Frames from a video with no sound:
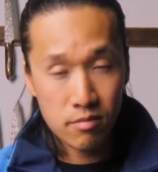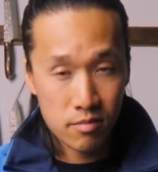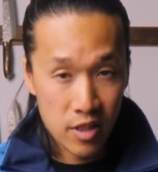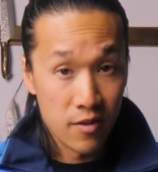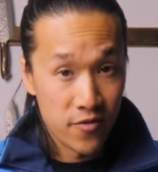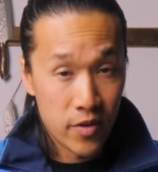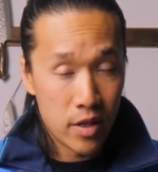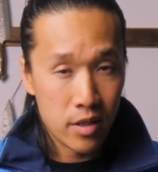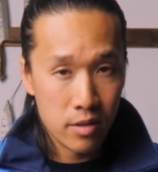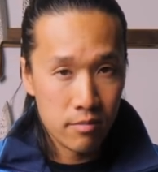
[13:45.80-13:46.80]

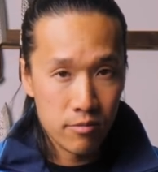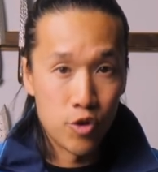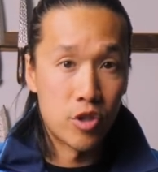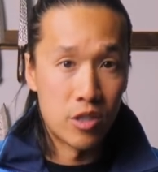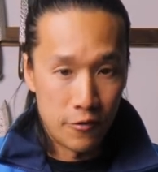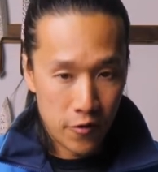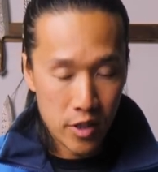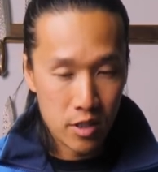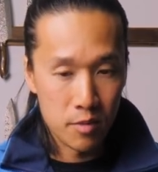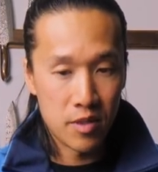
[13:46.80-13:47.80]
very
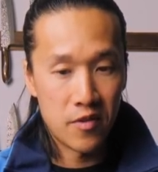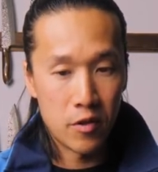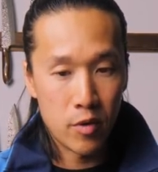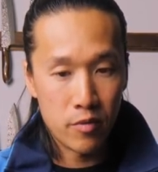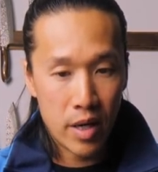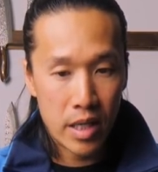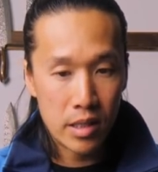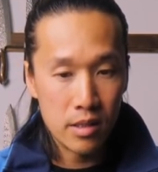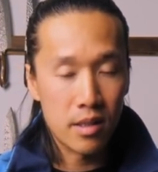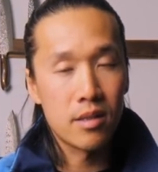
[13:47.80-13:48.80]
different in terms of the grit
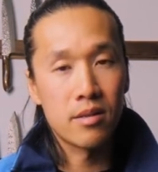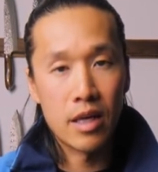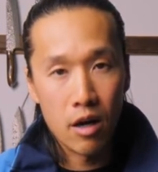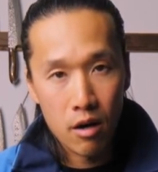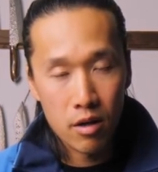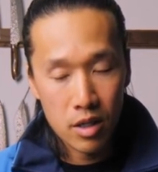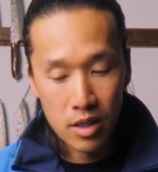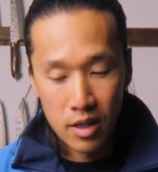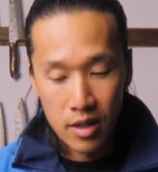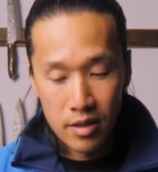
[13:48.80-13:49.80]
rating, they are.
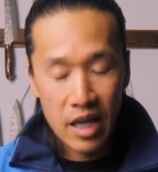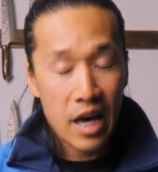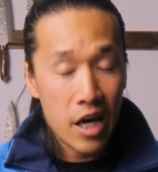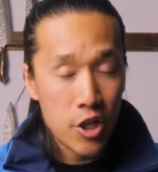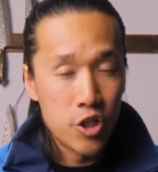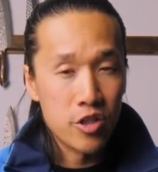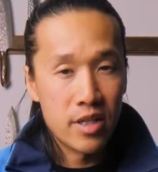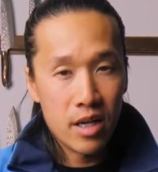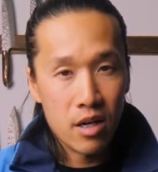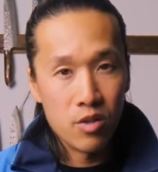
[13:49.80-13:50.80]
The edge you
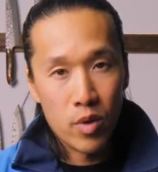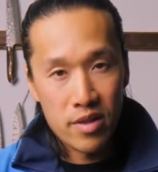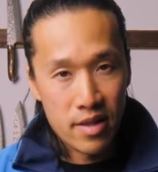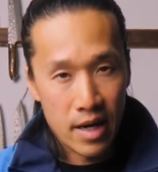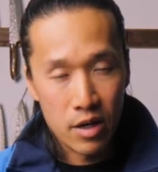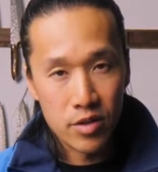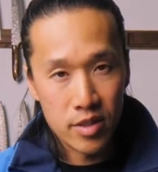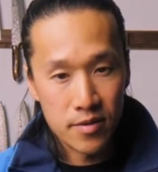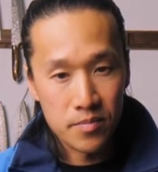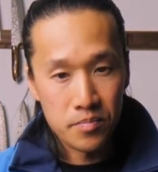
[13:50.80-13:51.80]
get on the
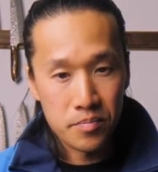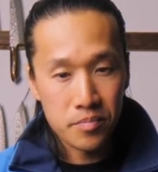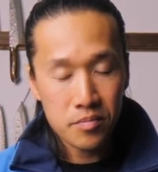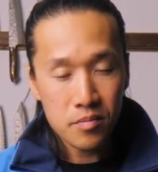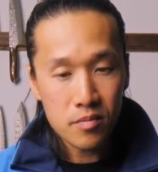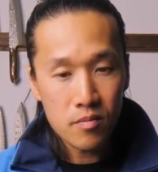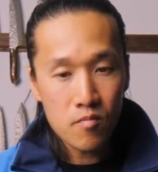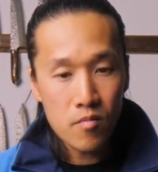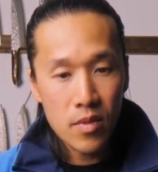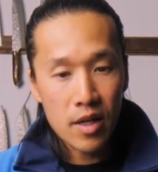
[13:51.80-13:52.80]
1,000
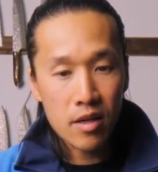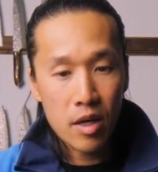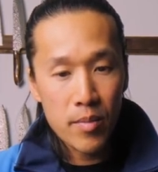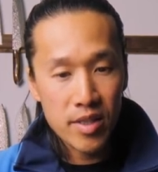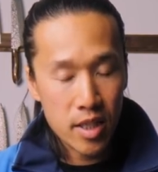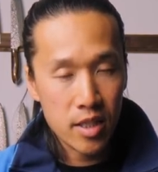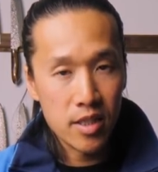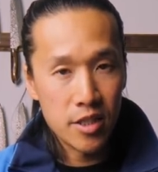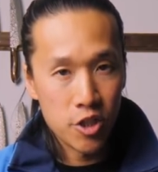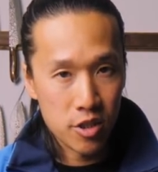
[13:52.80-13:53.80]
can be
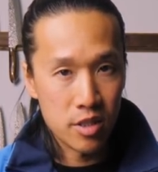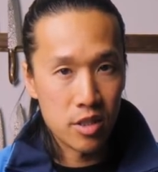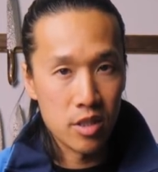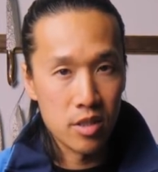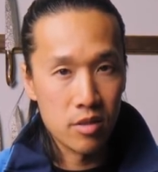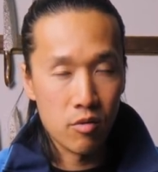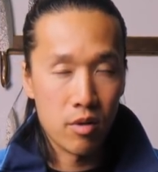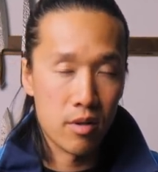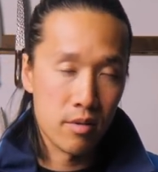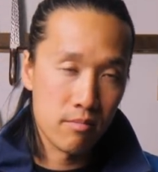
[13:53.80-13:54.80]
technically just as good
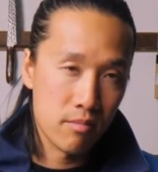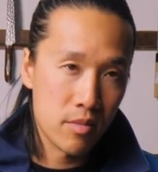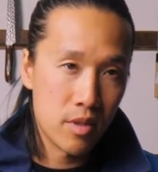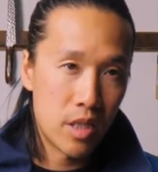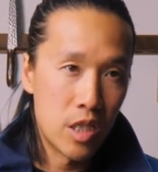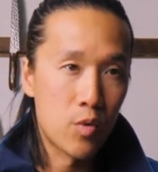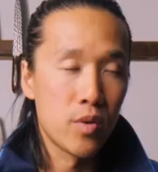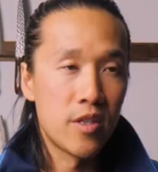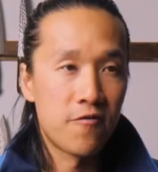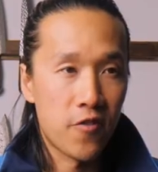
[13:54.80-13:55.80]
or
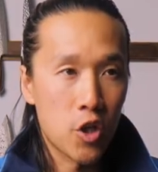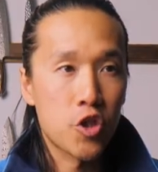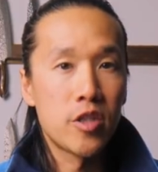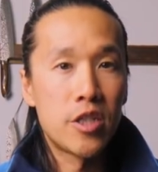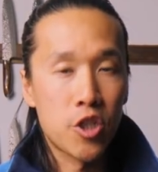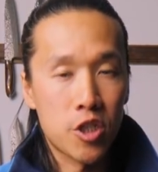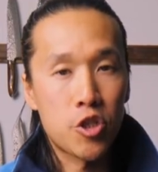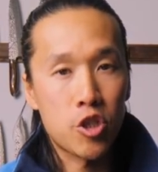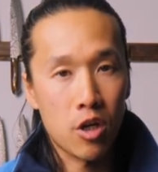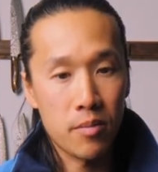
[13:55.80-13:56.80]
equally functionally just as
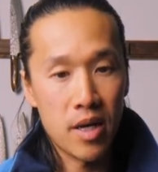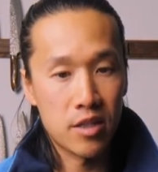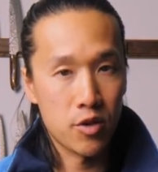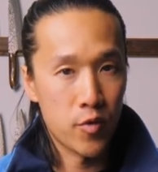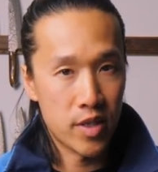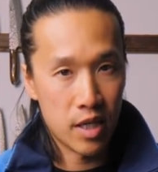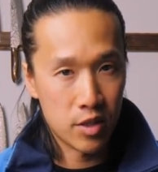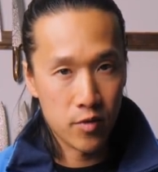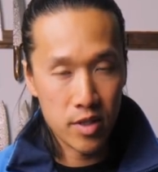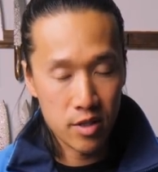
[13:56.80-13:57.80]
sharp as a
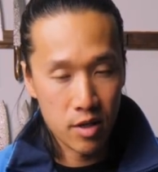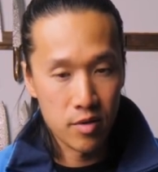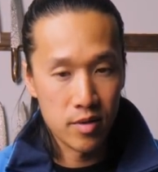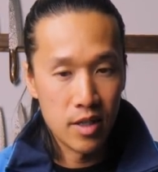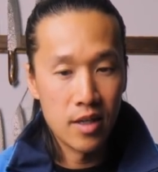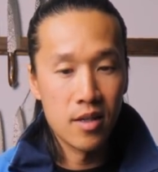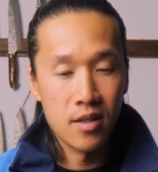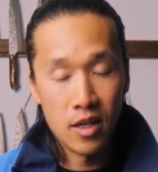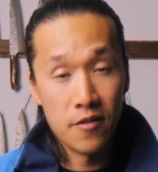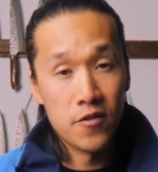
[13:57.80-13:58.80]
3,000 grit stone
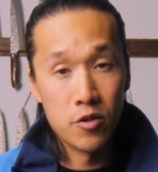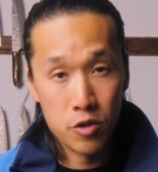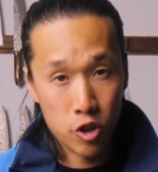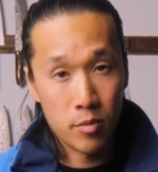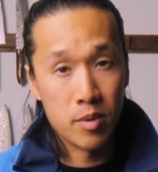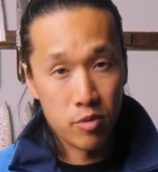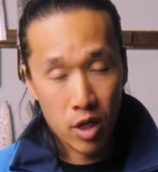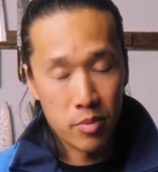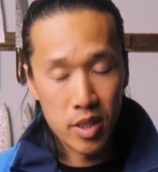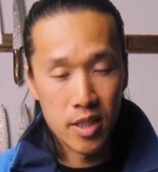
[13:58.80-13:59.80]
if you sharpen
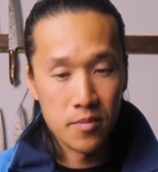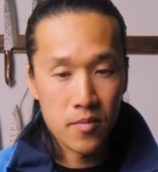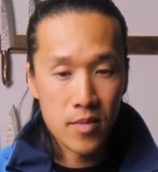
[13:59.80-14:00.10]
properly.